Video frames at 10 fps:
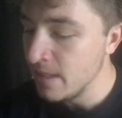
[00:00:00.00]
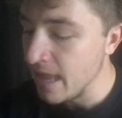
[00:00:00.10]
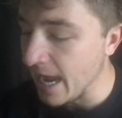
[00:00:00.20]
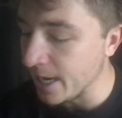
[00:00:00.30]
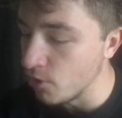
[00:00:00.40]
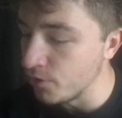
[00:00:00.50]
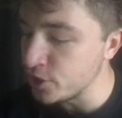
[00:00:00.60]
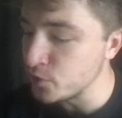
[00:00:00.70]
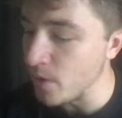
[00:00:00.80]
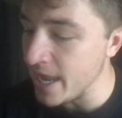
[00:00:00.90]
I go
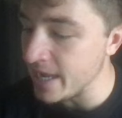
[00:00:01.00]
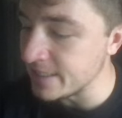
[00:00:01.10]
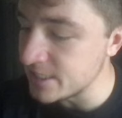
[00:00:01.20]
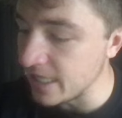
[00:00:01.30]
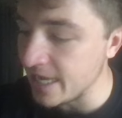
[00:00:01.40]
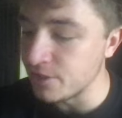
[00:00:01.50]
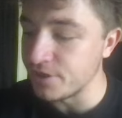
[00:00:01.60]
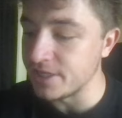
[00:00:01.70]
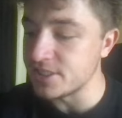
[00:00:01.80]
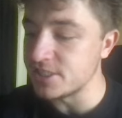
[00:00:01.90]
this way until I either
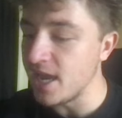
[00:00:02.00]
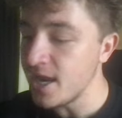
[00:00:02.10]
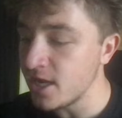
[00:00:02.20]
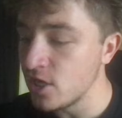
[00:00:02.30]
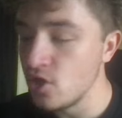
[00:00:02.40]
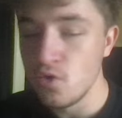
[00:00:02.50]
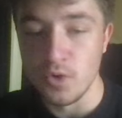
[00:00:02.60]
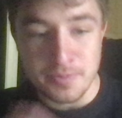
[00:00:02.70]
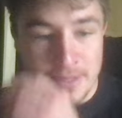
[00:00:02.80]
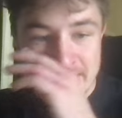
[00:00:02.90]
get stuck,
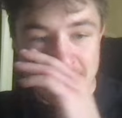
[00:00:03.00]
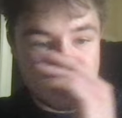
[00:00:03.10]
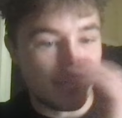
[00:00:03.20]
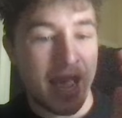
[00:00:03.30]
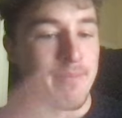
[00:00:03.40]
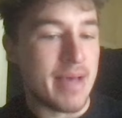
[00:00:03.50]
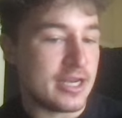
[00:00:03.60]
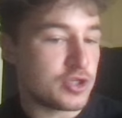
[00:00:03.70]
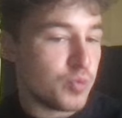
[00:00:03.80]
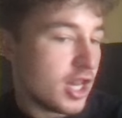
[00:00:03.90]
which means that I might
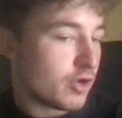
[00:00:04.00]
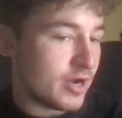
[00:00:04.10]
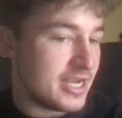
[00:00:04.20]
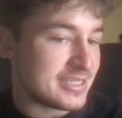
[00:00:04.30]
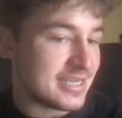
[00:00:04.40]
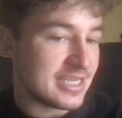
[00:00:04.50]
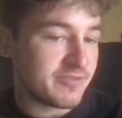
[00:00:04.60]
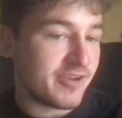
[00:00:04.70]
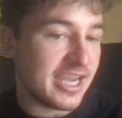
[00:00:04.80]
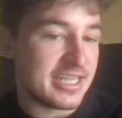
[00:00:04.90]
as well erase it, because
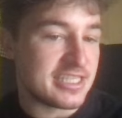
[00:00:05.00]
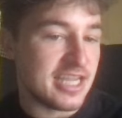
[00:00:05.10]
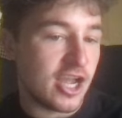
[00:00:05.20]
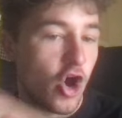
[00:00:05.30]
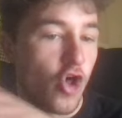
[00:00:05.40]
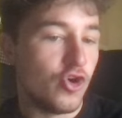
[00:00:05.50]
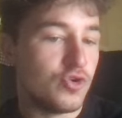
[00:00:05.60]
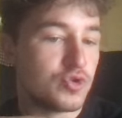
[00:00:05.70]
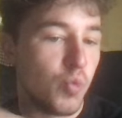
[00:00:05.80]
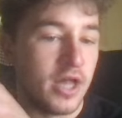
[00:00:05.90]
if I get stuck, all
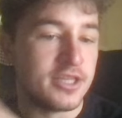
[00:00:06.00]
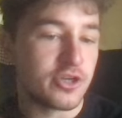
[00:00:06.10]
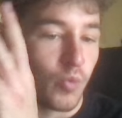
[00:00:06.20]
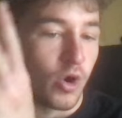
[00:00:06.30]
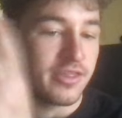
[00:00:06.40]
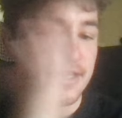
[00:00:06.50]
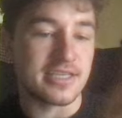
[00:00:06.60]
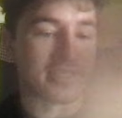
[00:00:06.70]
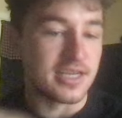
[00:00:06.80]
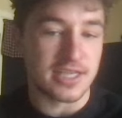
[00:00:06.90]
those ones are worthless
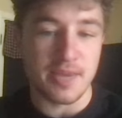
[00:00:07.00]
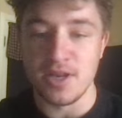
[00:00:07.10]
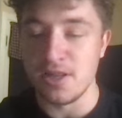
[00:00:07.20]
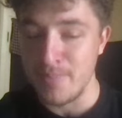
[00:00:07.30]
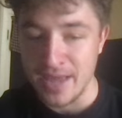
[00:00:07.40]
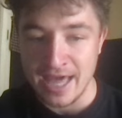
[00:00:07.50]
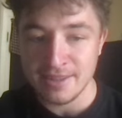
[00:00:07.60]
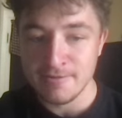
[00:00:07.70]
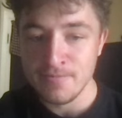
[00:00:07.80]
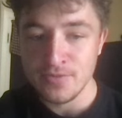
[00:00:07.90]
because it doesn't get me to the path,
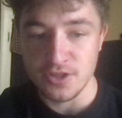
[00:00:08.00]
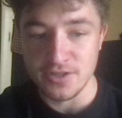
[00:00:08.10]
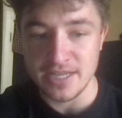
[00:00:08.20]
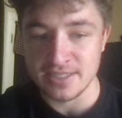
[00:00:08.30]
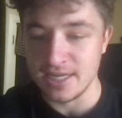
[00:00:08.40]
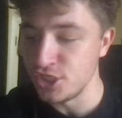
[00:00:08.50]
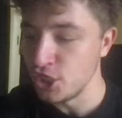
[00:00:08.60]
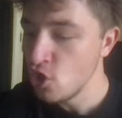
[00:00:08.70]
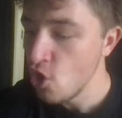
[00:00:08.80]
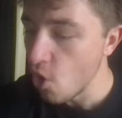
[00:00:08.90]
to the destination,
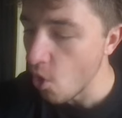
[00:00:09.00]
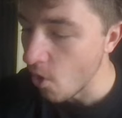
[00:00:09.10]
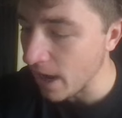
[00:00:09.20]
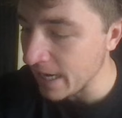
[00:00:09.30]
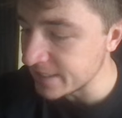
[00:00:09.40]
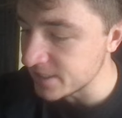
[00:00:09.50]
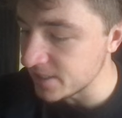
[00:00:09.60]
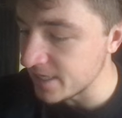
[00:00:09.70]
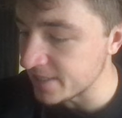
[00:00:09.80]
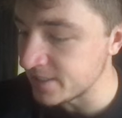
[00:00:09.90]
or I get to the
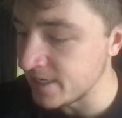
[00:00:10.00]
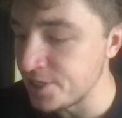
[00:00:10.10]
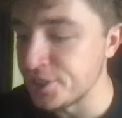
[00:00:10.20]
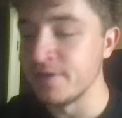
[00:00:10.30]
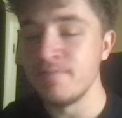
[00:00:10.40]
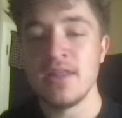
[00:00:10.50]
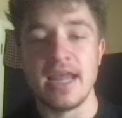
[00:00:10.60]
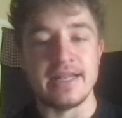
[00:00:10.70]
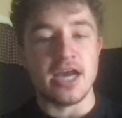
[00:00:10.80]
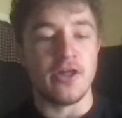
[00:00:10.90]
destination
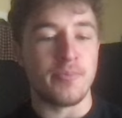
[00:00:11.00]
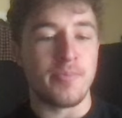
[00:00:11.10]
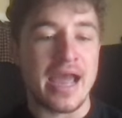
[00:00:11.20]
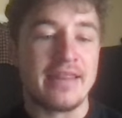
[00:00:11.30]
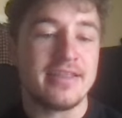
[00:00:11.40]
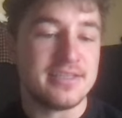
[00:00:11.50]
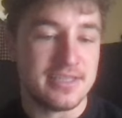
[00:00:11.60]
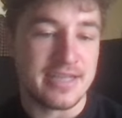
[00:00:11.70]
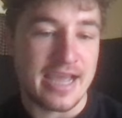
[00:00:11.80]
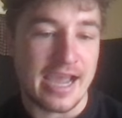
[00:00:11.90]
and the other path is
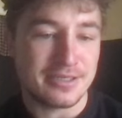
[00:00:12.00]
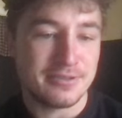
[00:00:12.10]
intact,